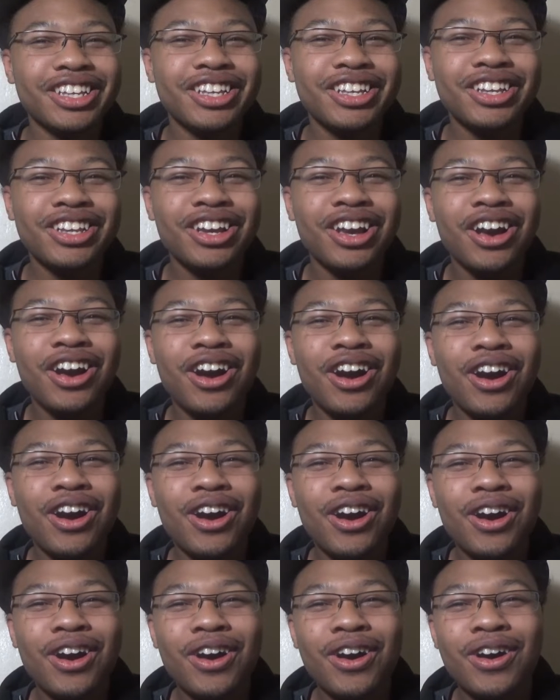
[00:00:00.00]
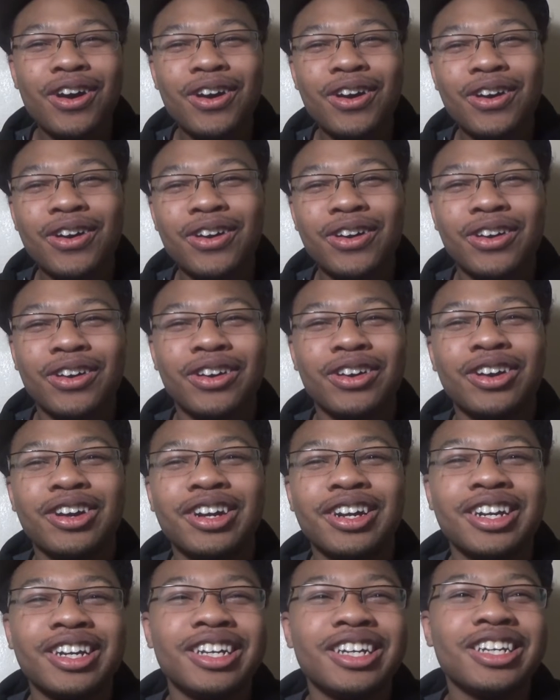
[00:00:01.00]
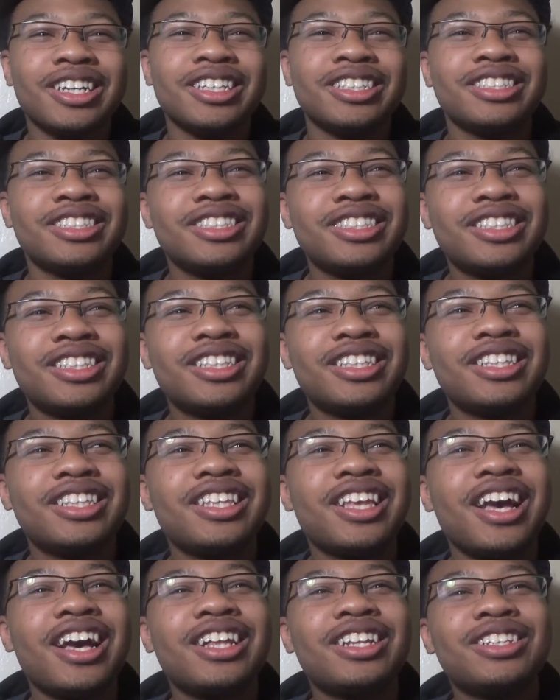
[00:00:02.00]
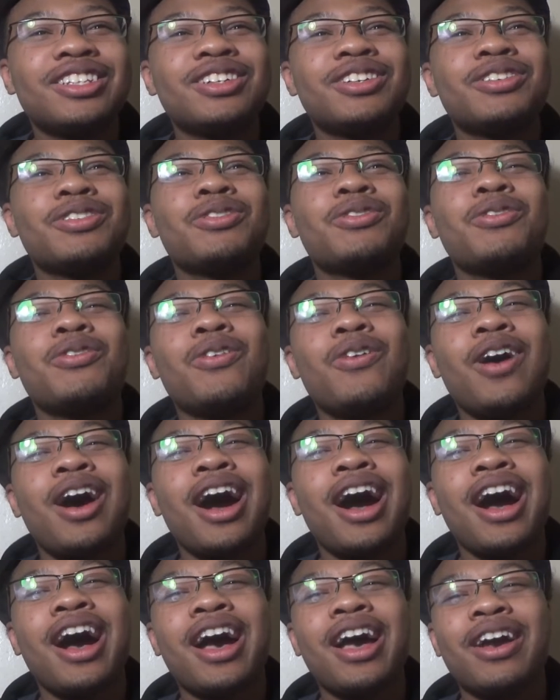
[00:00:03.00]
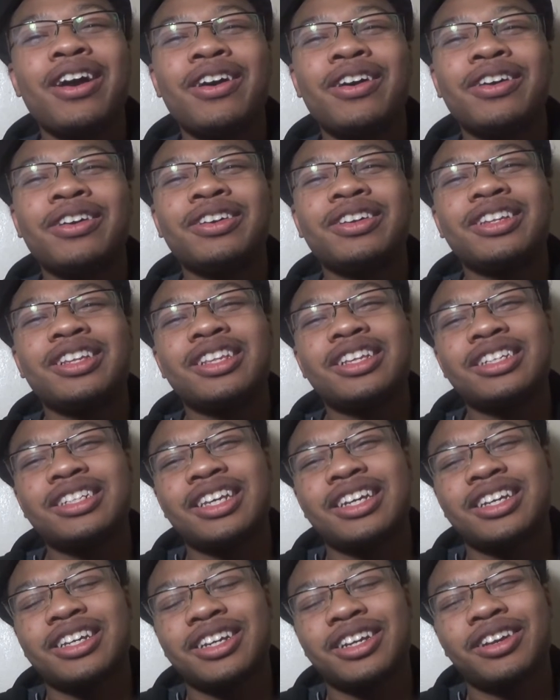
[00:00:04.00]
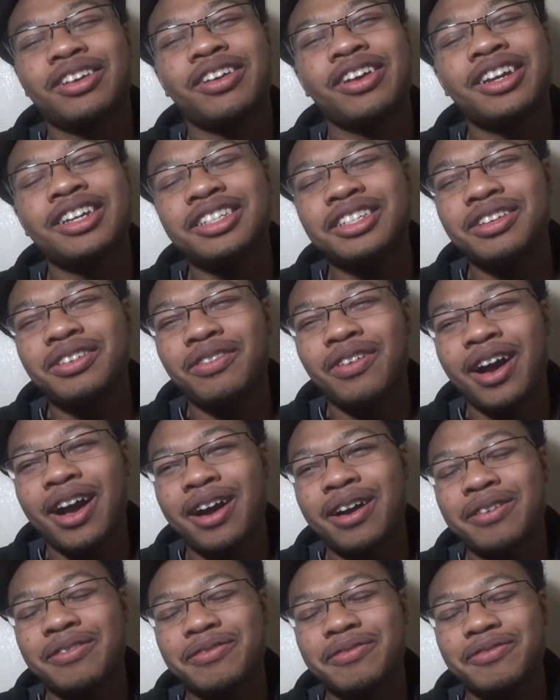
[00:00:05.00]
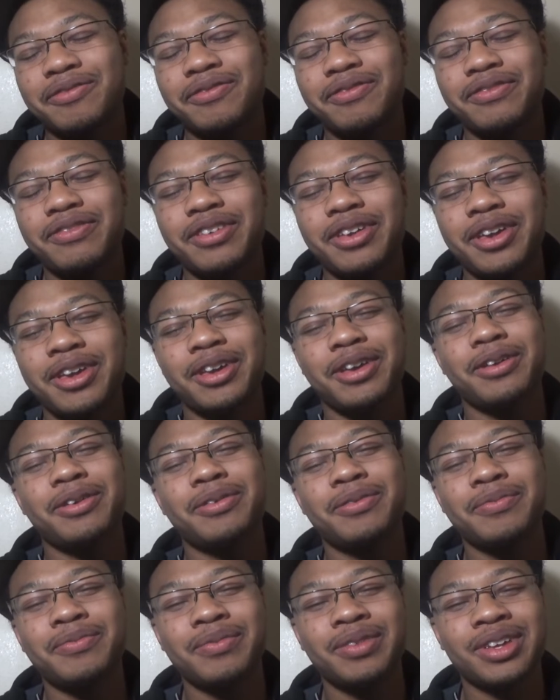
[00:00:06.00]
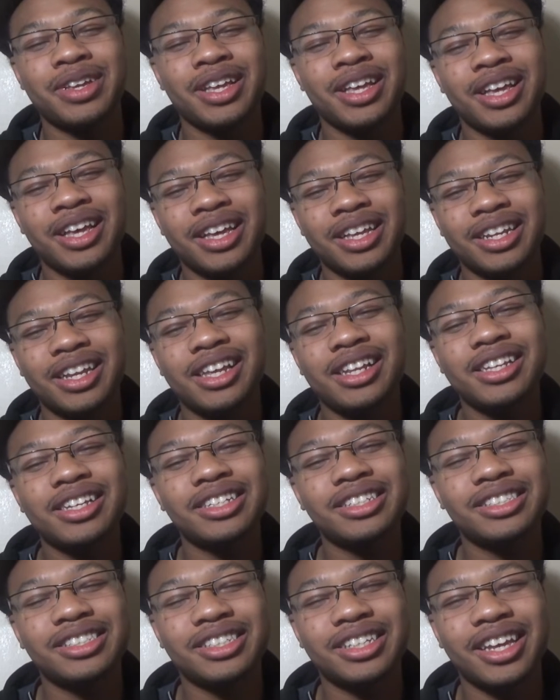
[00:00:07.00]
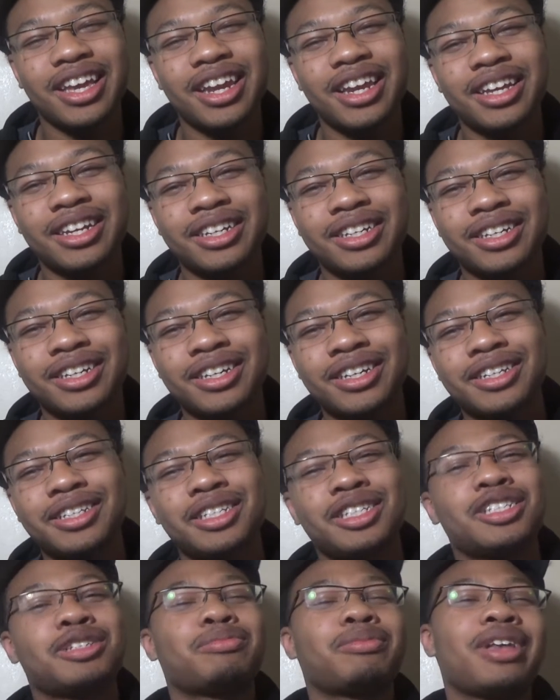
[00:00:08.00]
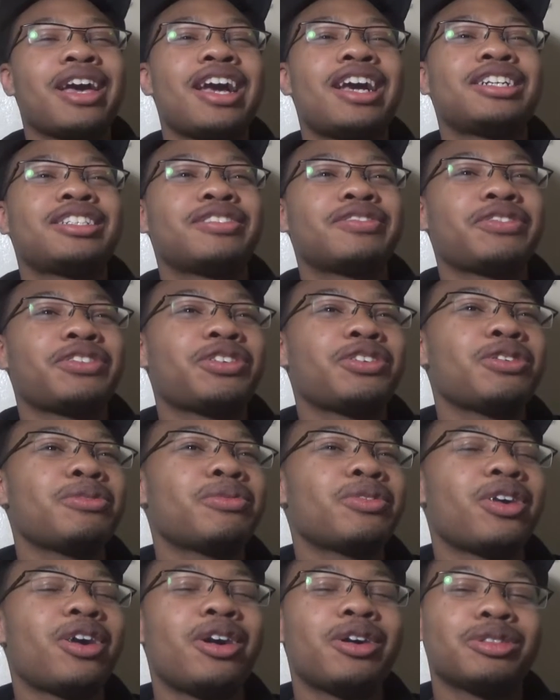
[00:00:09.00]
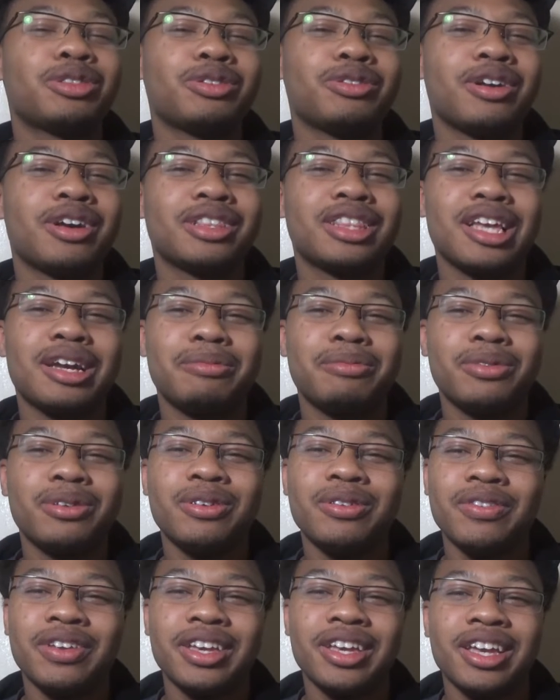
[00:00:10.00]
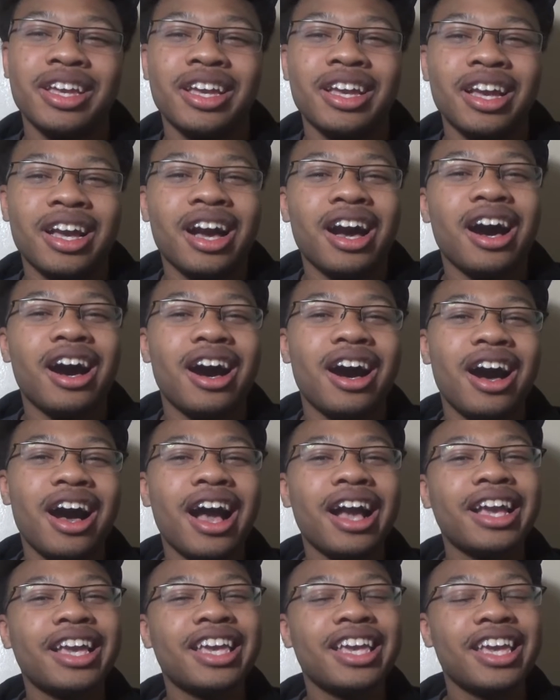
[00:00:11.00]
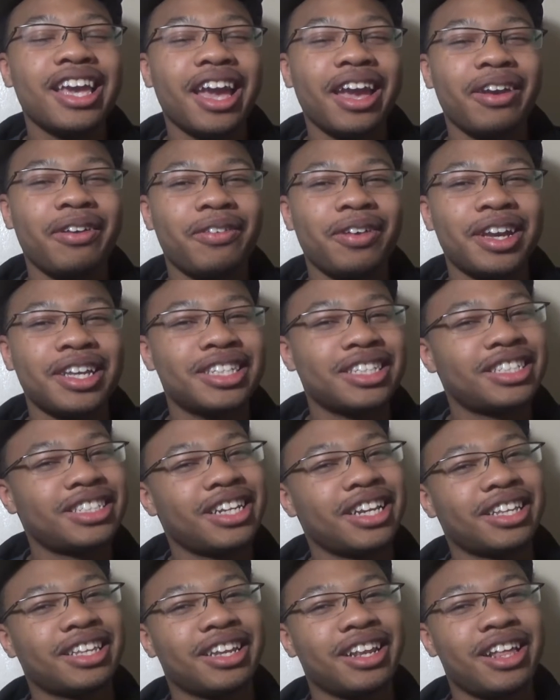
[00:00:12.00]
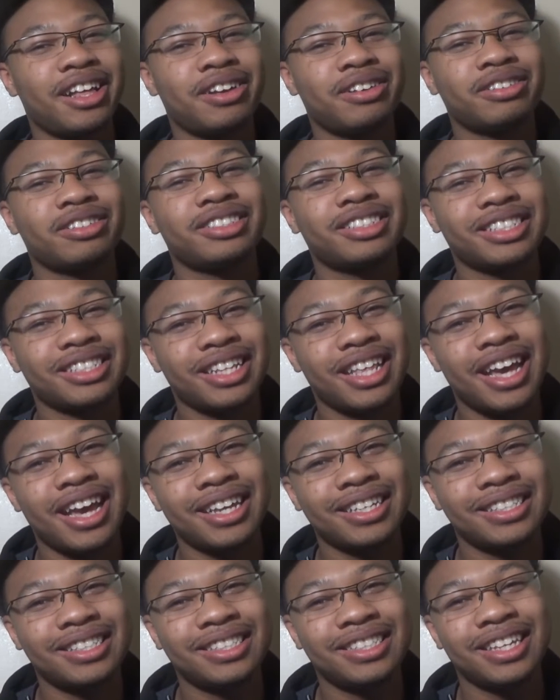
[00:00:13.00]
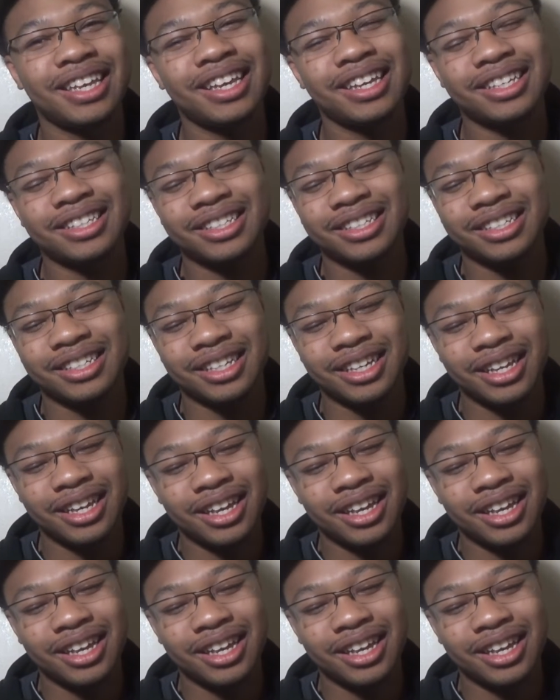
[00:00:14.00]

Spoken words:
Yo, that look wild. Looks like a crazy wild film. That looks got a good splash of humor all throughout that movie. Oh, I can't wait to check that out. July 6th.